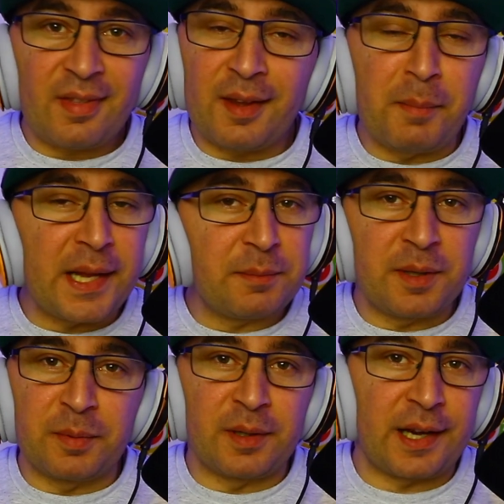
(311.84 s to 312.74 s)
many
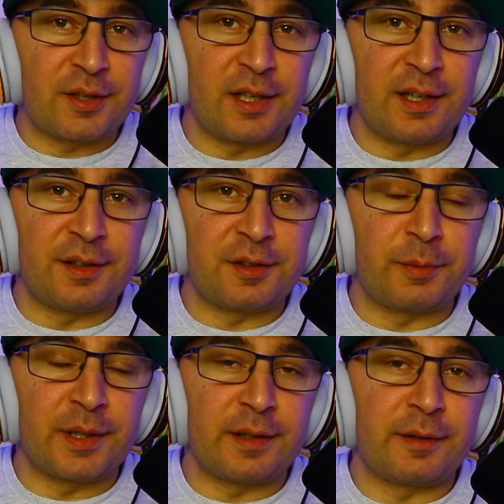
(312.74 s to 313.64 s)
people actually it's
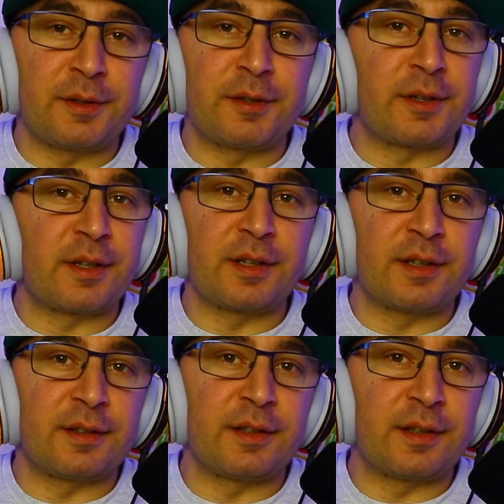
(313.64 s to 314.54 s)
returning
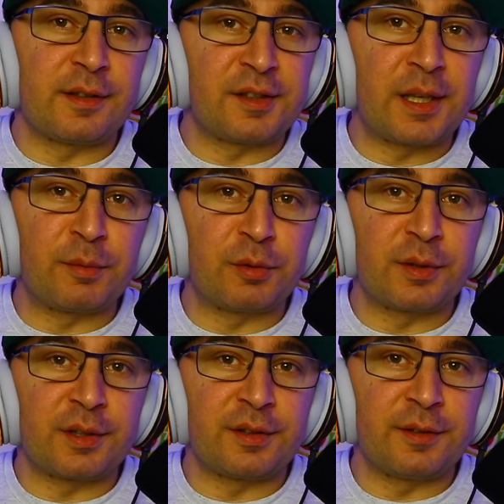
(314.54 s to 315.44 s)
the Samsung
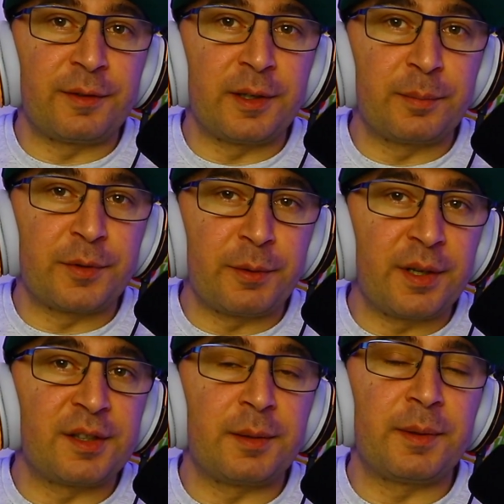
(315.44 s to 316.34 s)
Z Flip
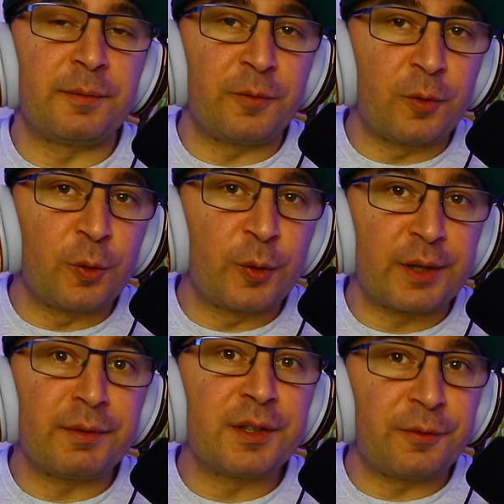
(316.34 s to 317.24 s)
3, Z Flip 4,
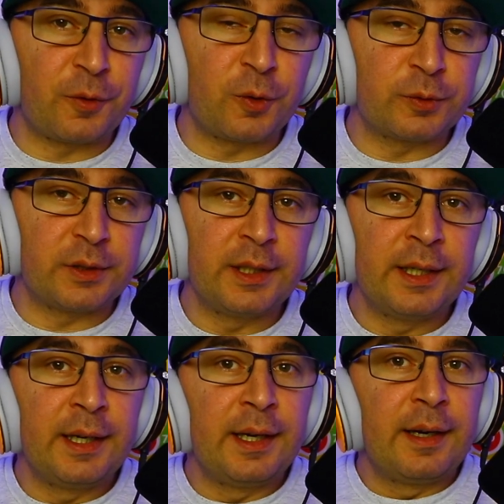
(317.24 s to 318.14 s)
even the Fold.
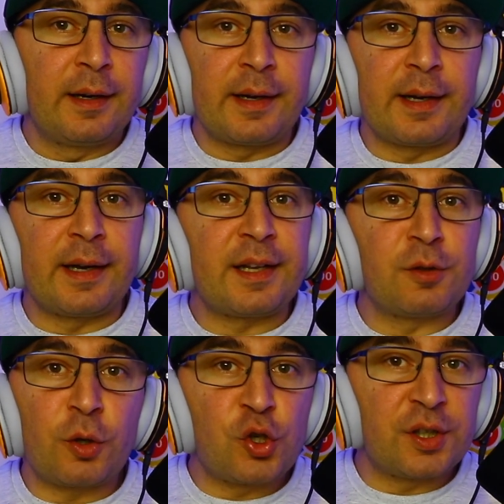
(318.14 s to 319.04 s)
It's
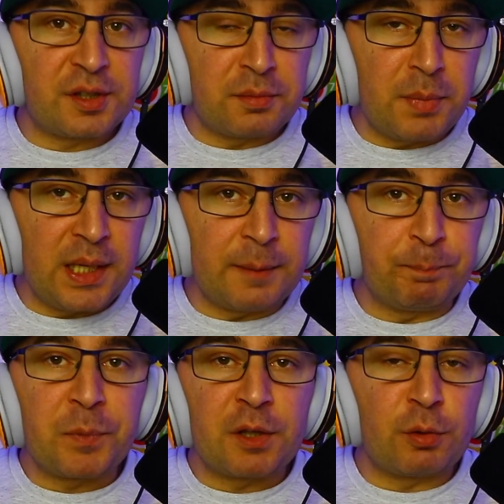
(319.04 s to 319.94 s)
not just me,
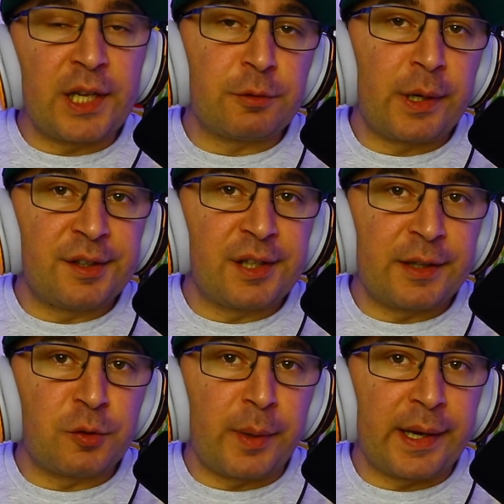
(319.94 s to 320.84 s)
so that's why I
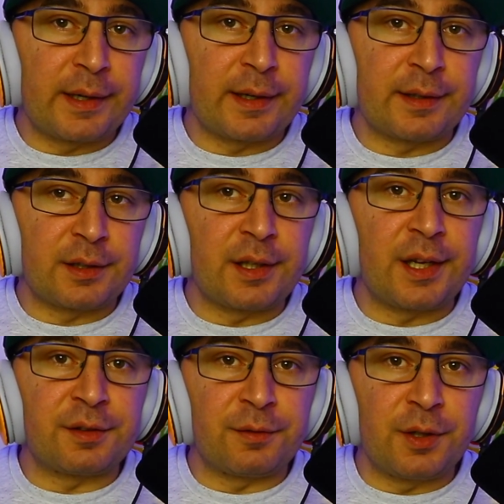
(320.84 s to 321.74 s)
decided to make
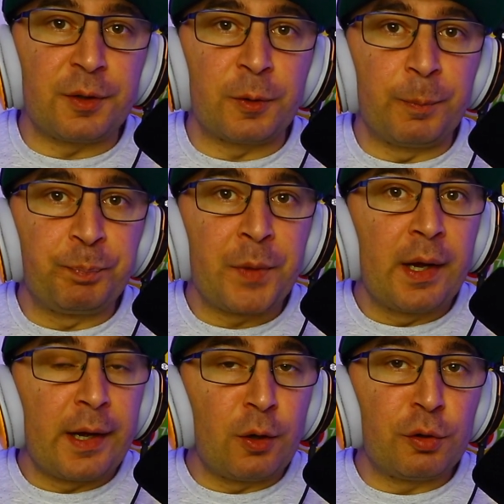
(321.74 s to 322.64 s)
today's video.
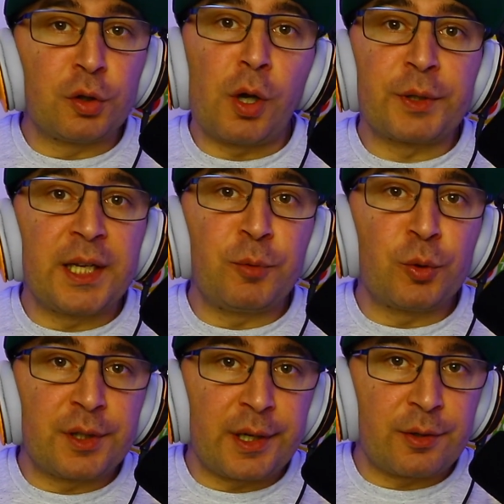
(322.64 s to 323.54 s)
And also, I'll keep you
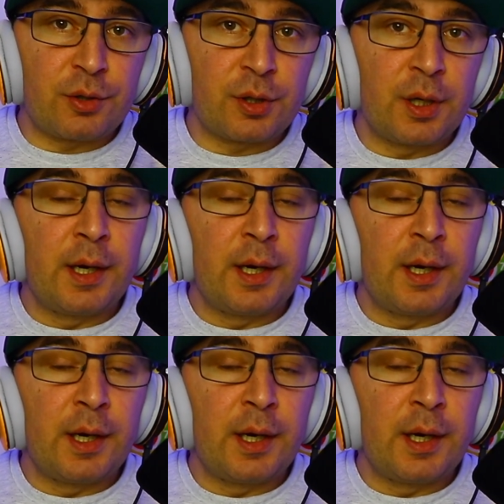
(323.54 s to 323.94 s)
in touch.